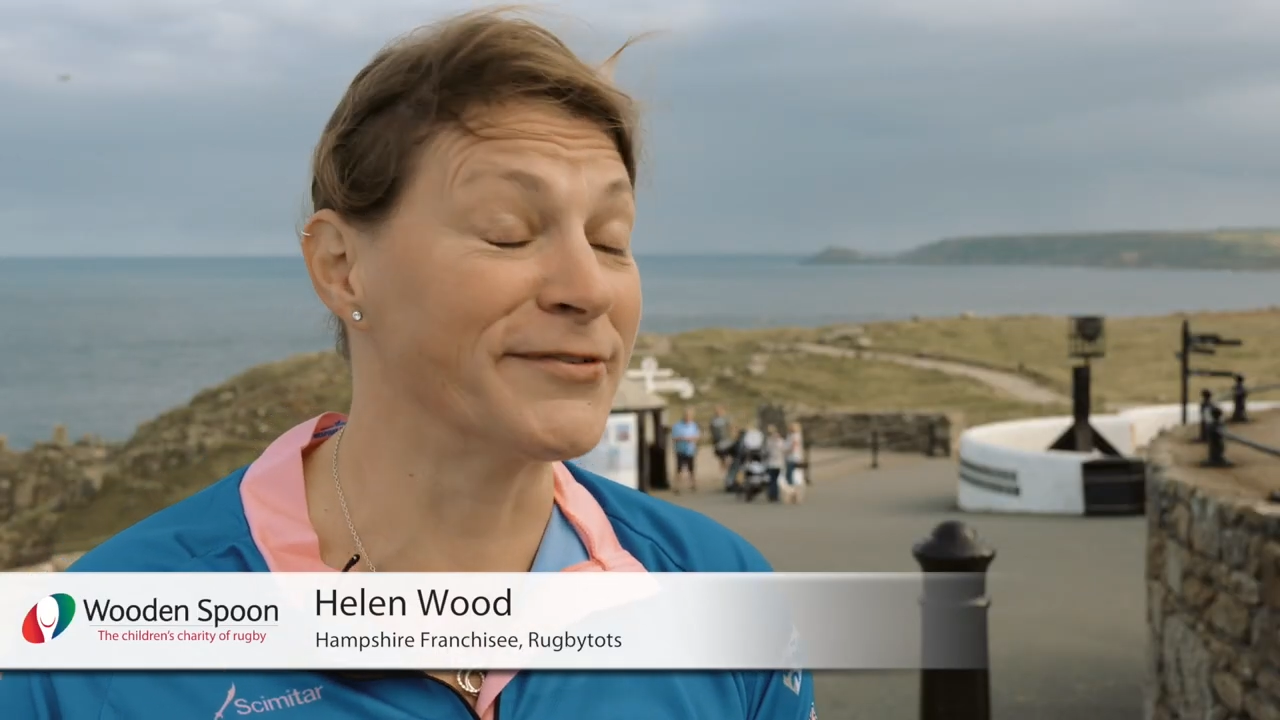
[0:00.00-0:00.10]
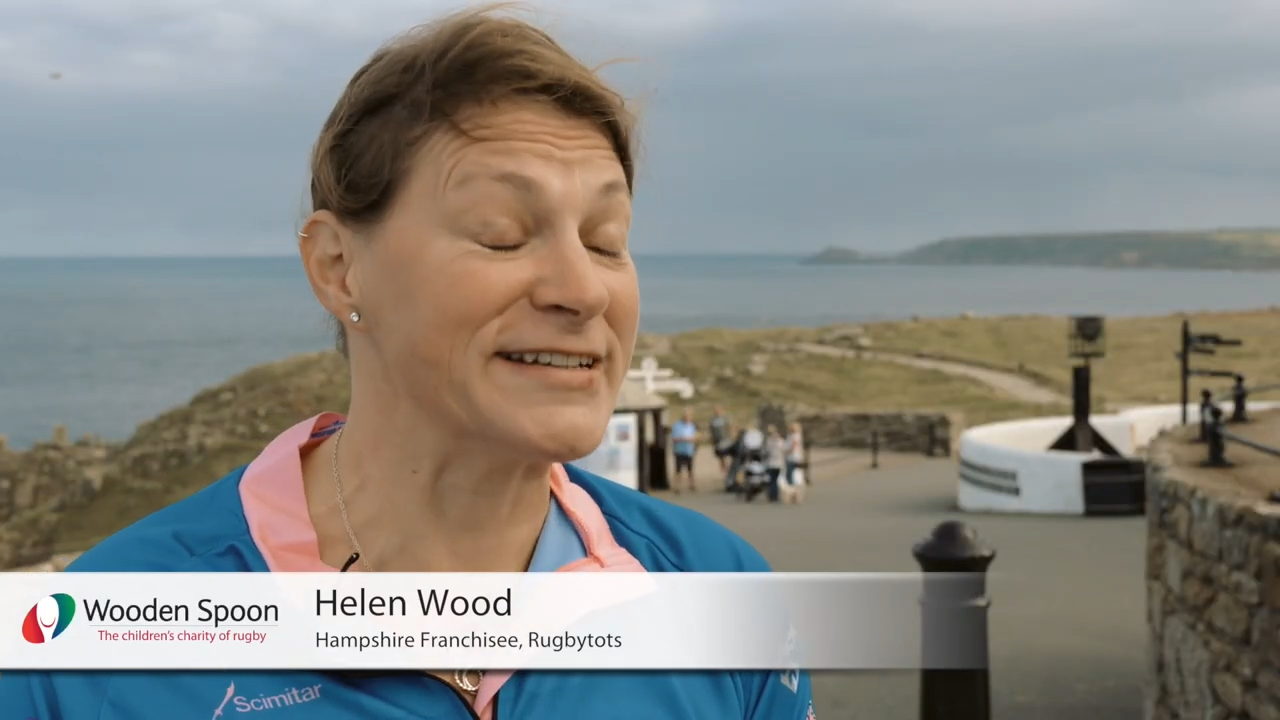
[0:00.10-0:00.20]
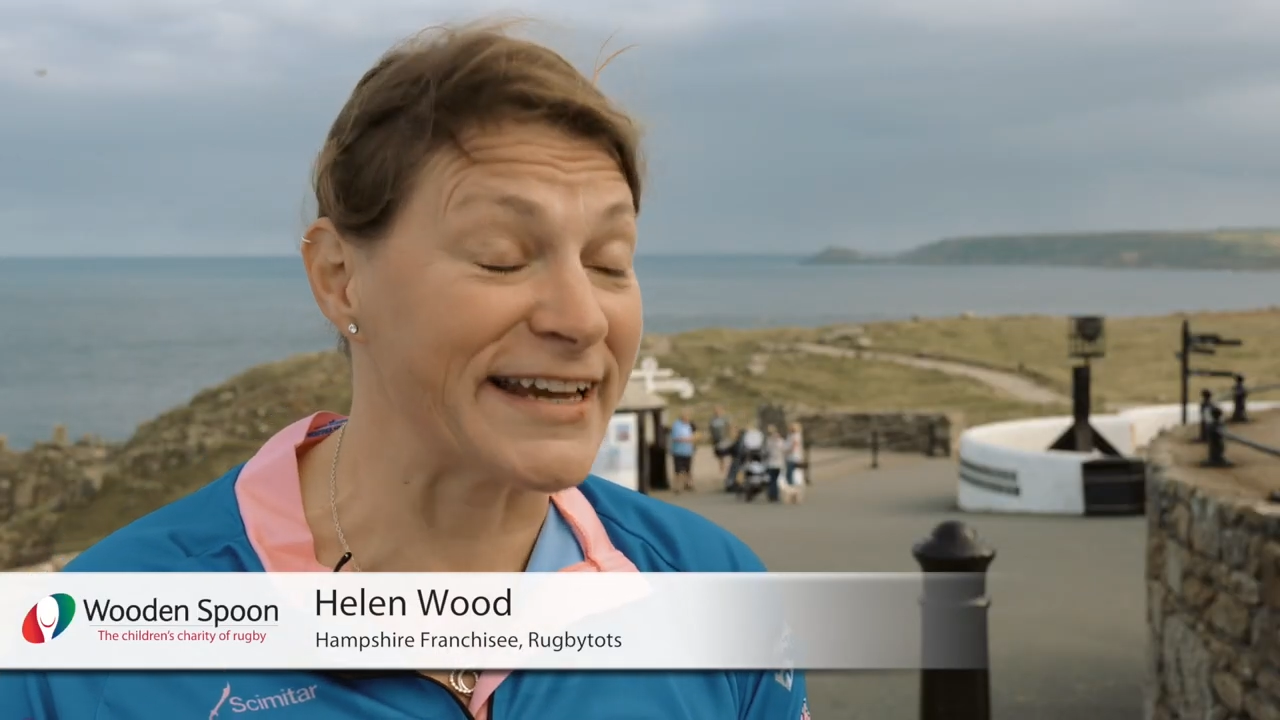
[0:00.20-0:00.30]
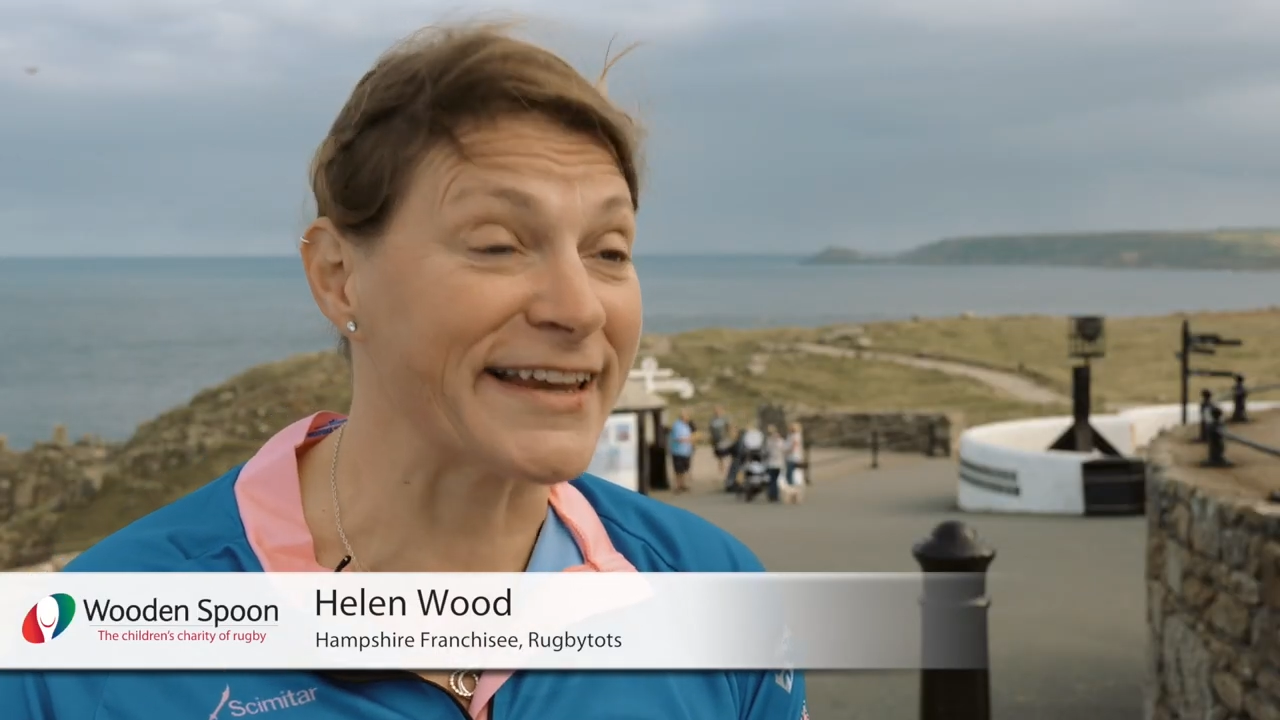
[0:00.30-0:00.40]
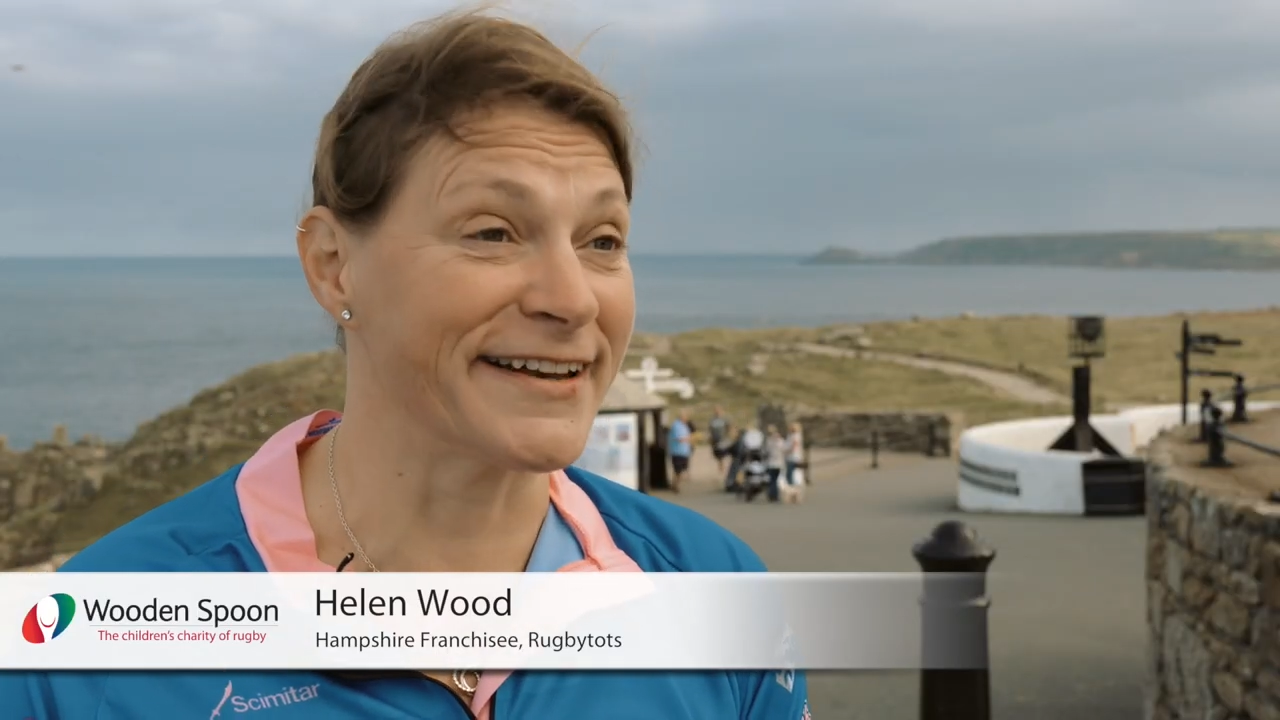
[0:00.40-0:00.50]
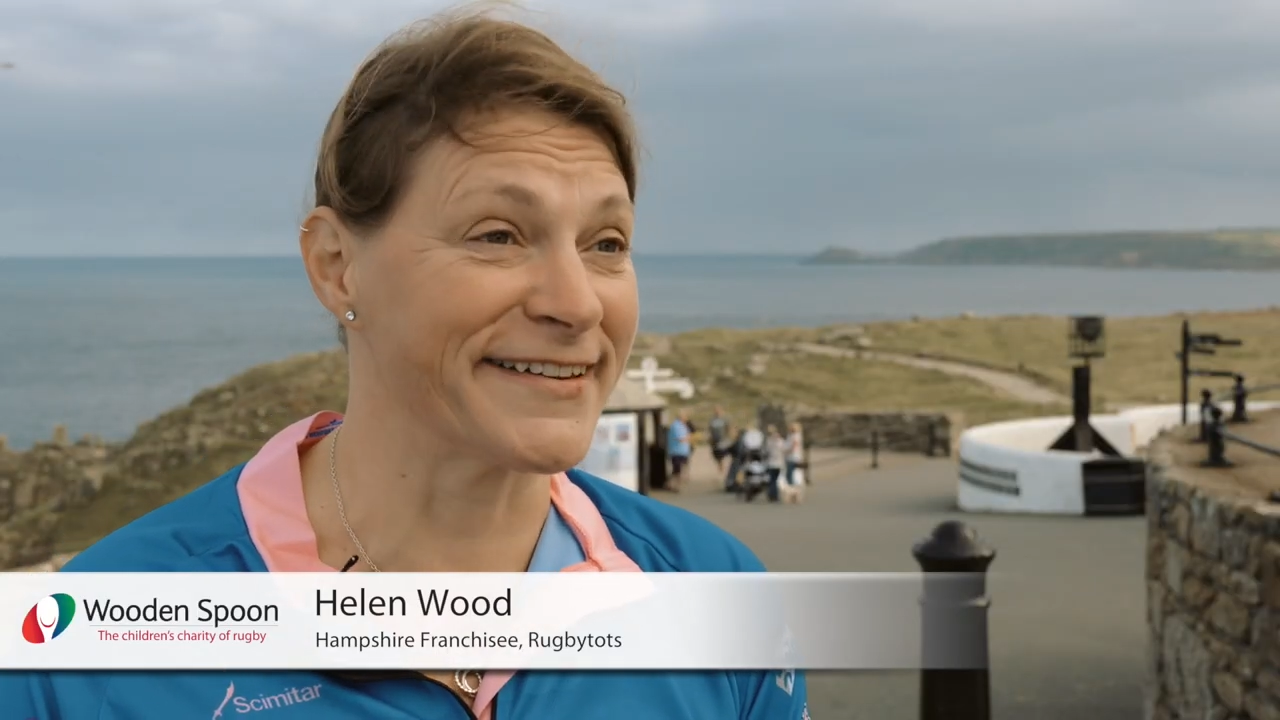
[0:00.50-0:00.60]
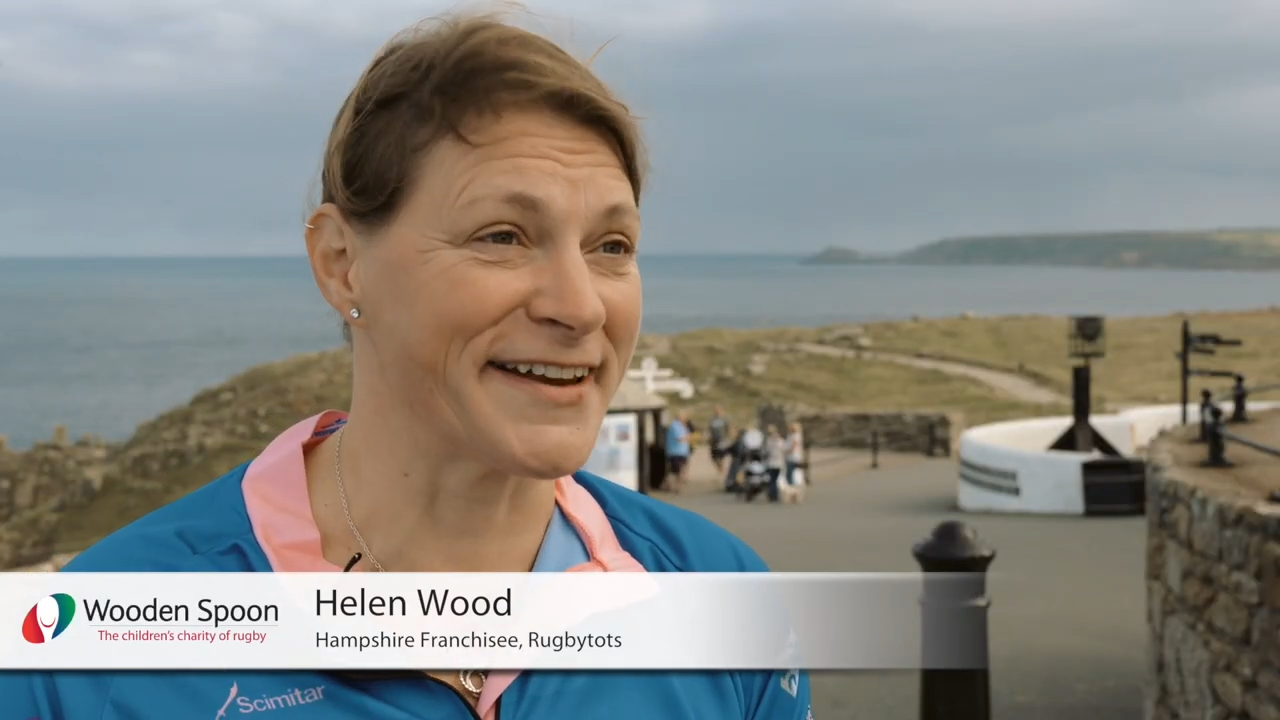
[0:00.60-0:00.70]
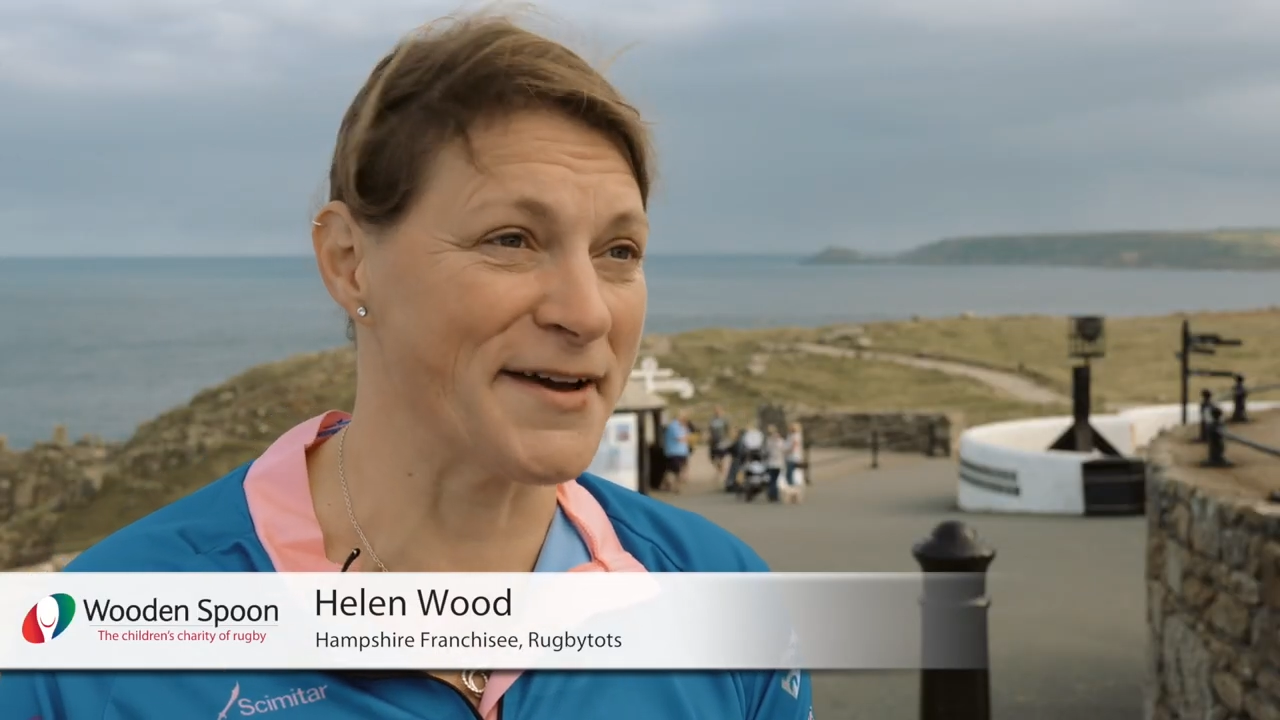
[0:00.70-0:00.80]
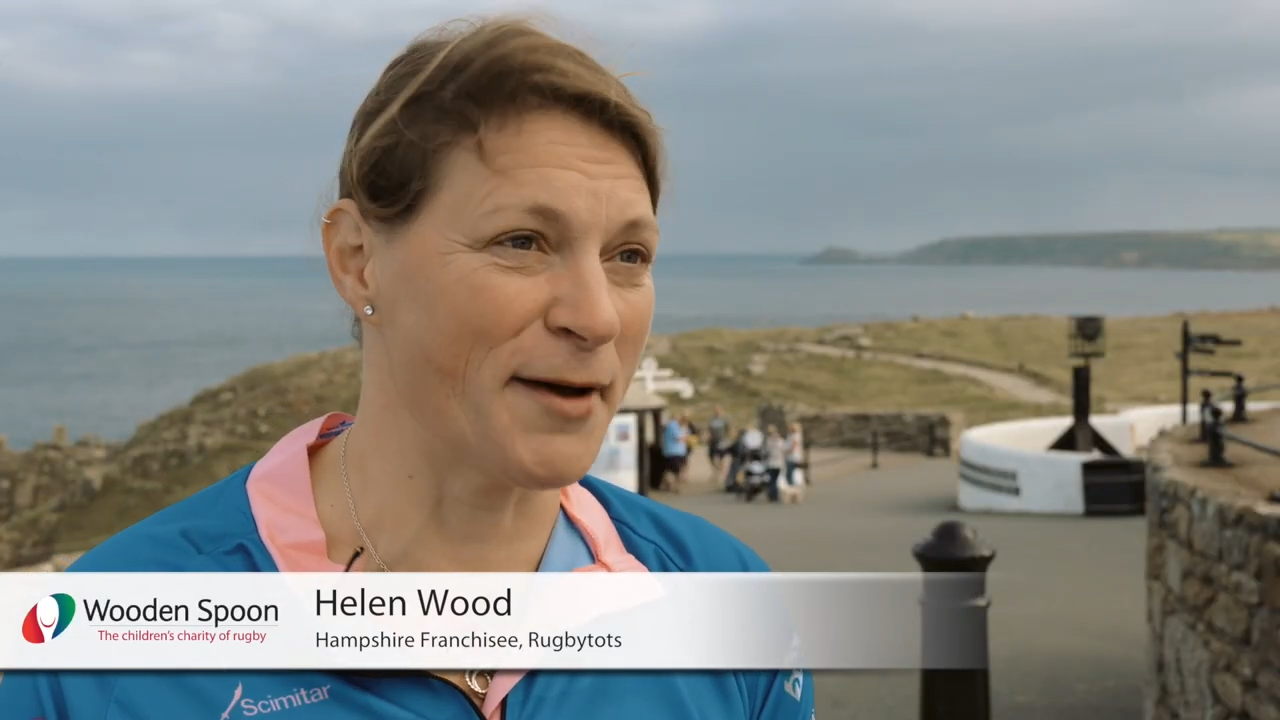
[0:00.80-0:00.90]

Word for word: ridiculously